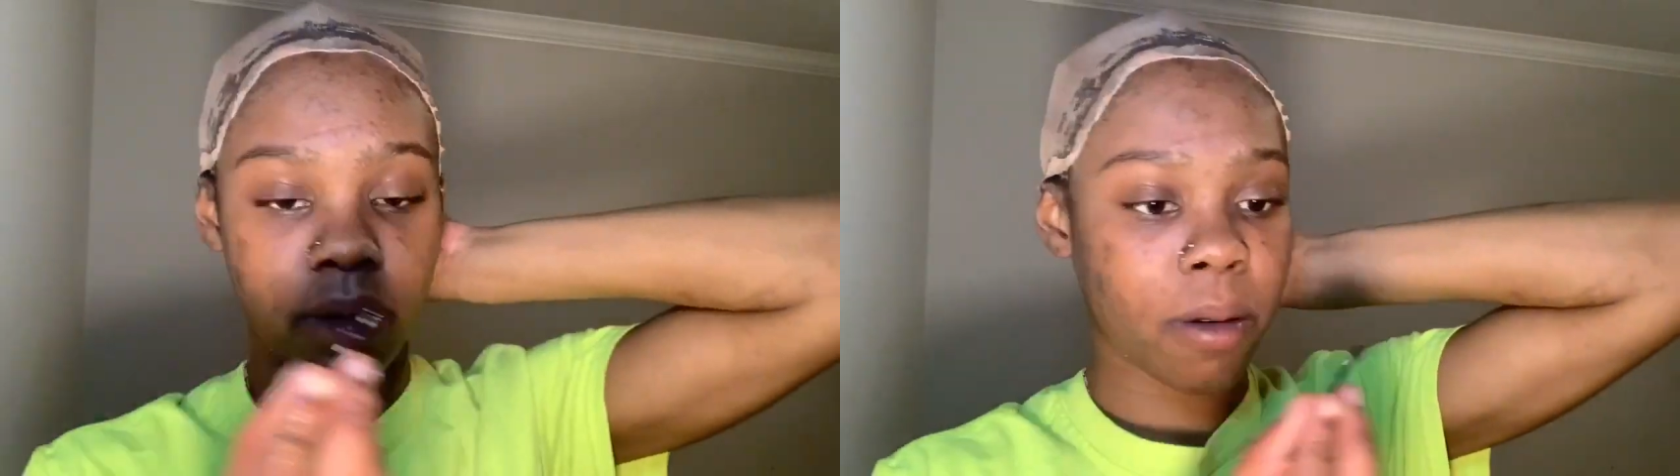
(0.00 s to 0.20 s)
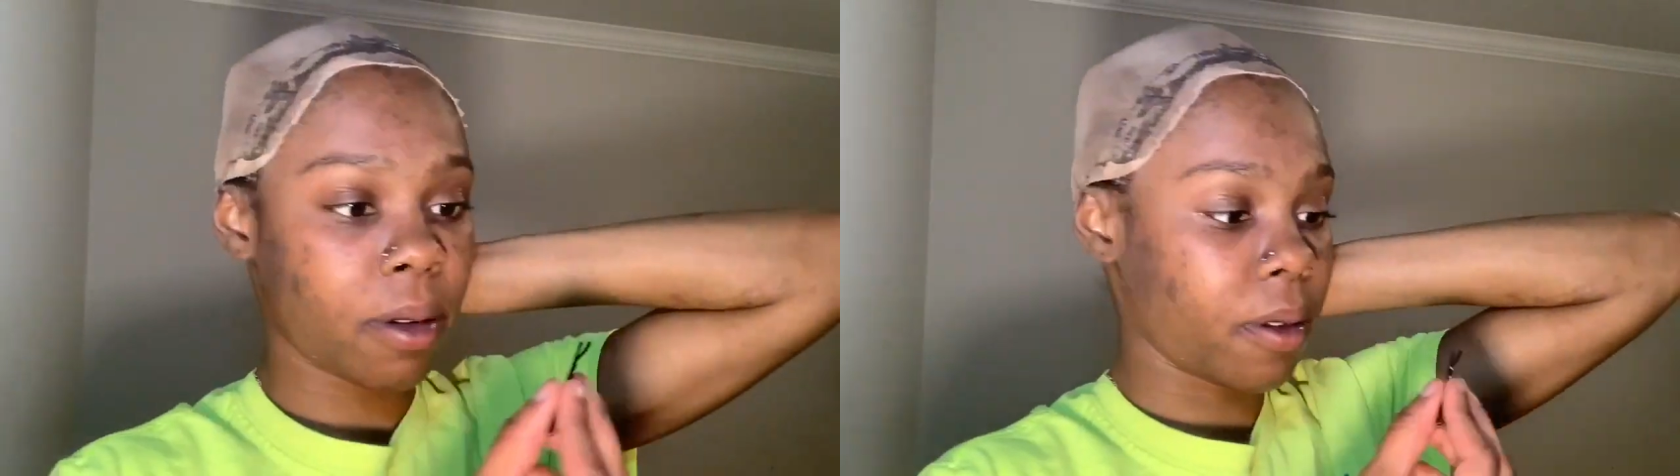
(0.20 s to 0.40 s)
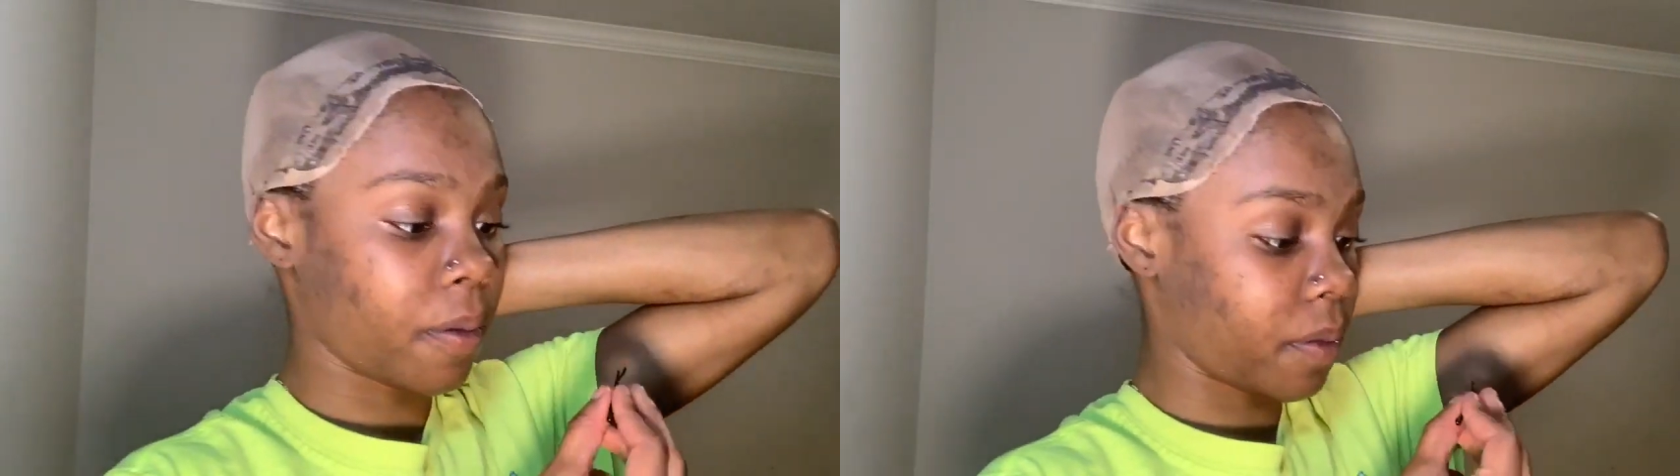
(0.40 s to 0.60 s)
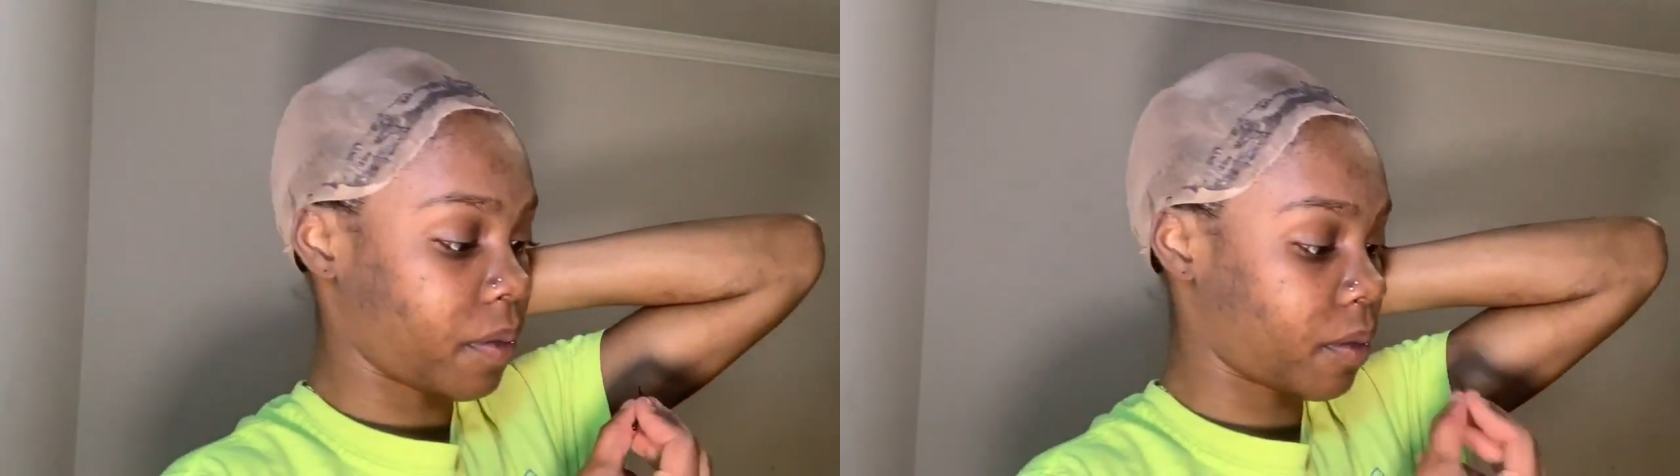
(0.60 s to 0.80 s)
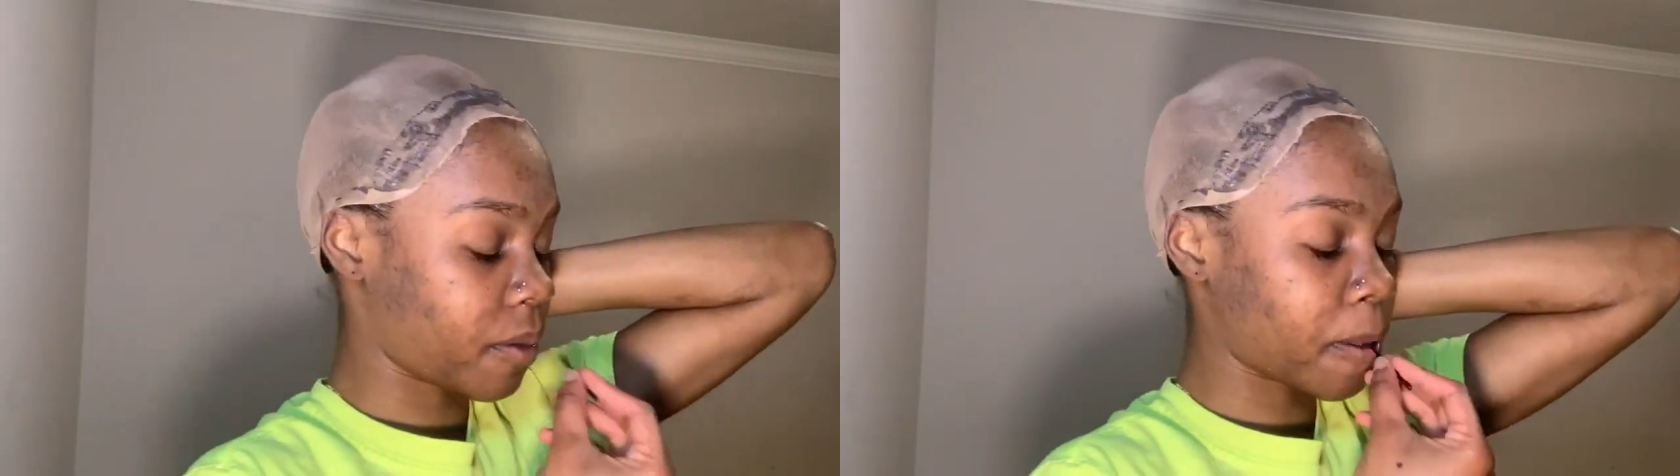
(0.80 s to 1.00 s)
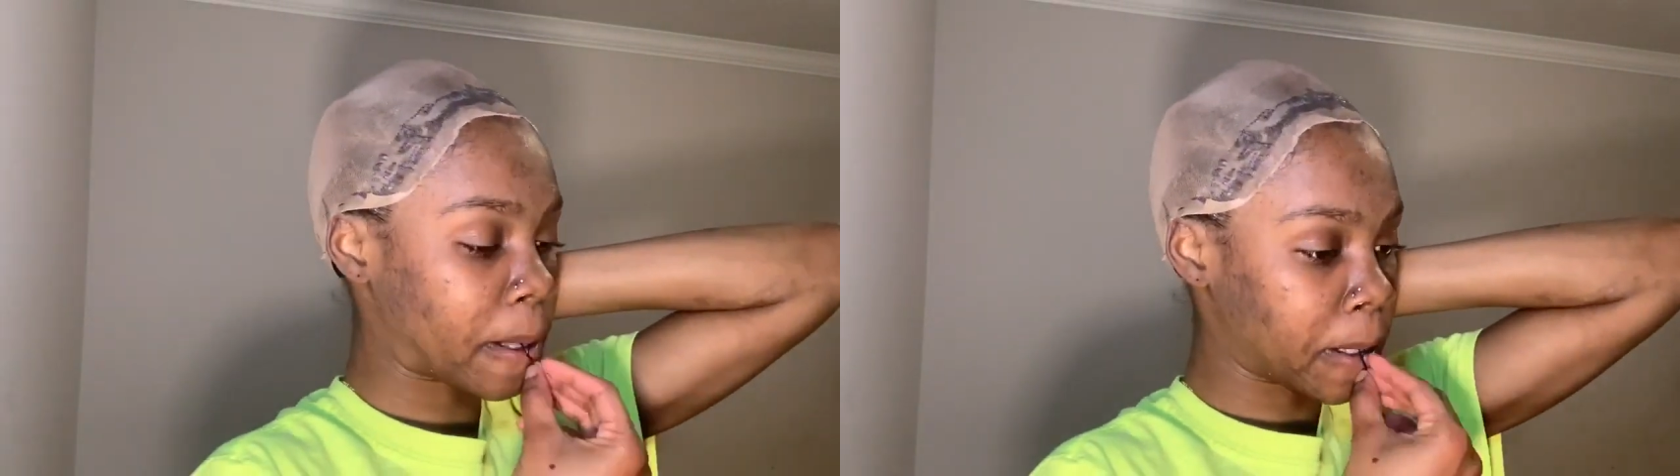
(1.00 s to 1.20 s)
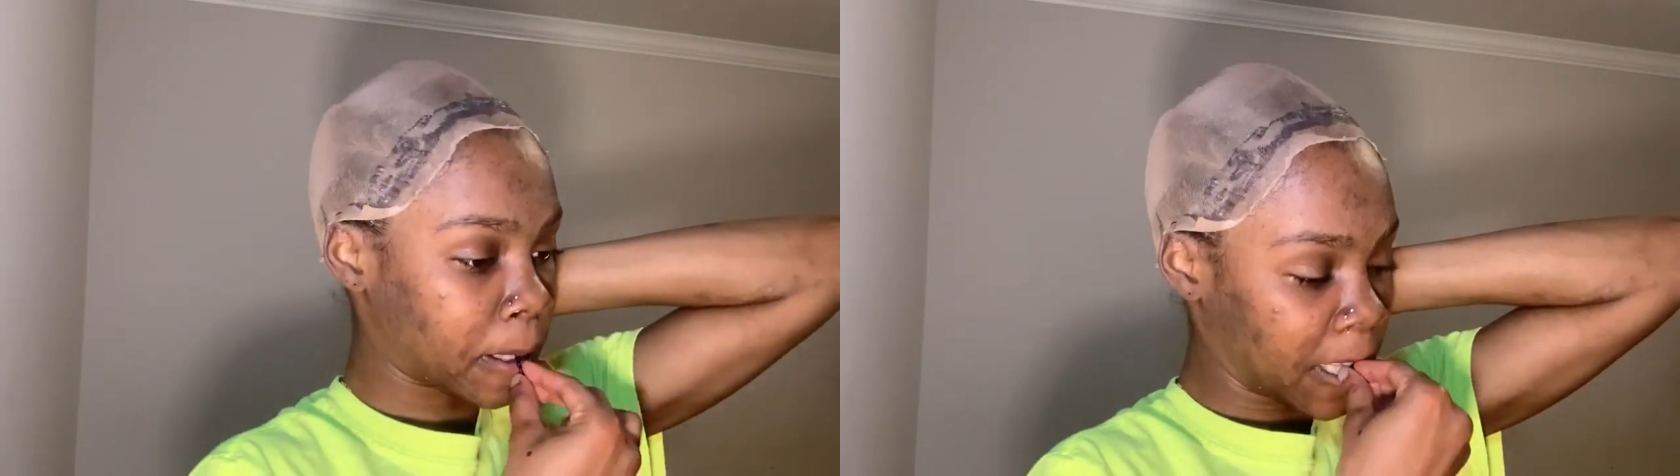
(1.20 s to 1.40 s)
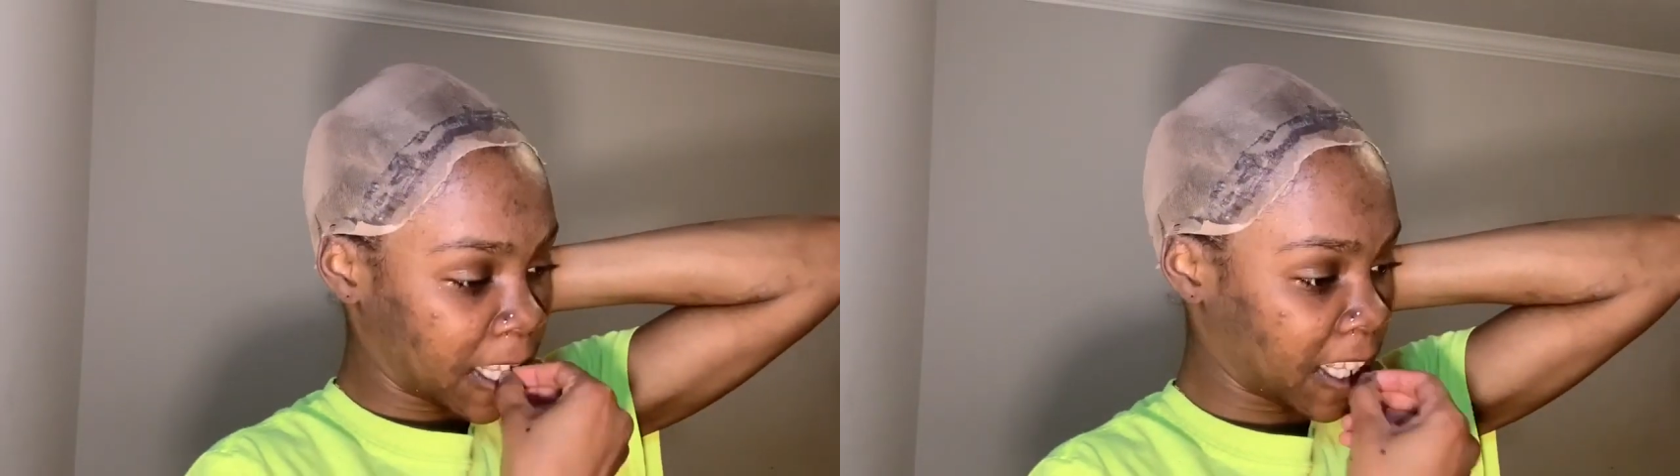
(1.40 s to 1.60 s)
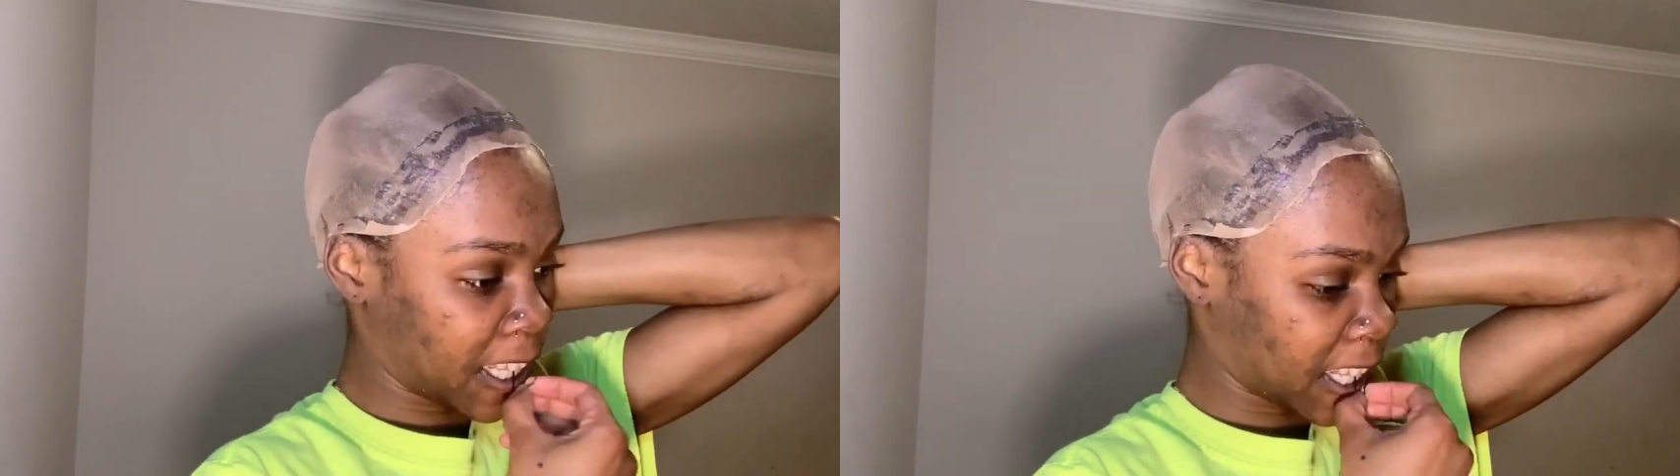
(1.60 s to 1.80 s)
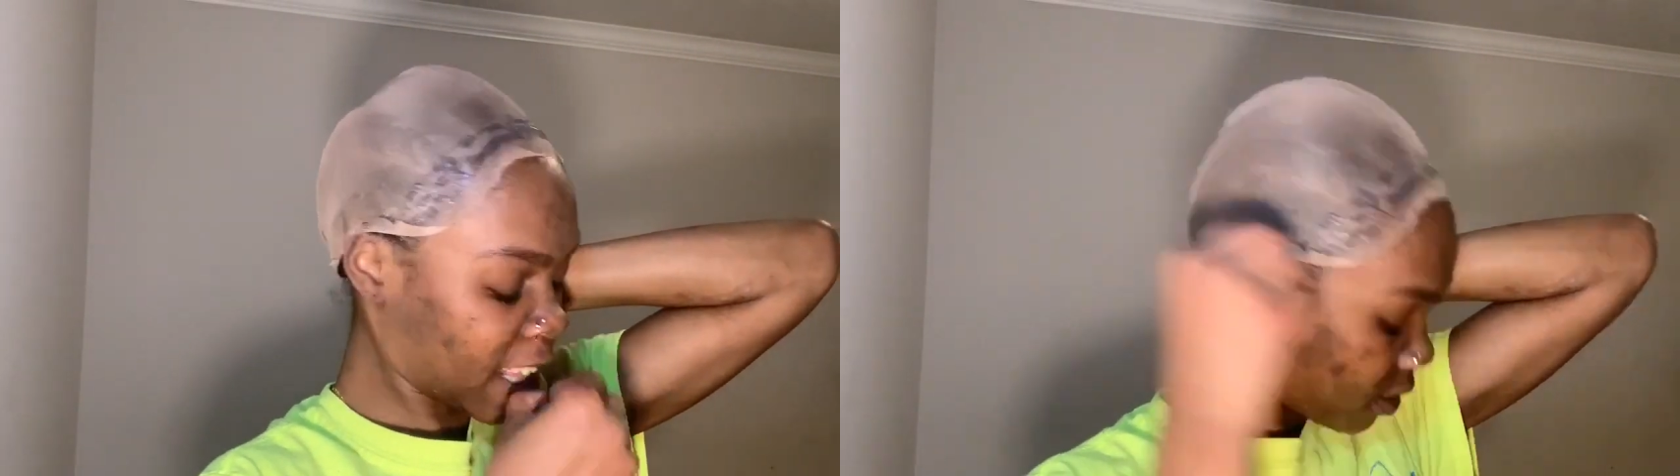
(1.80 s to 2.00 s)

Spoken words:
recommend doing this. I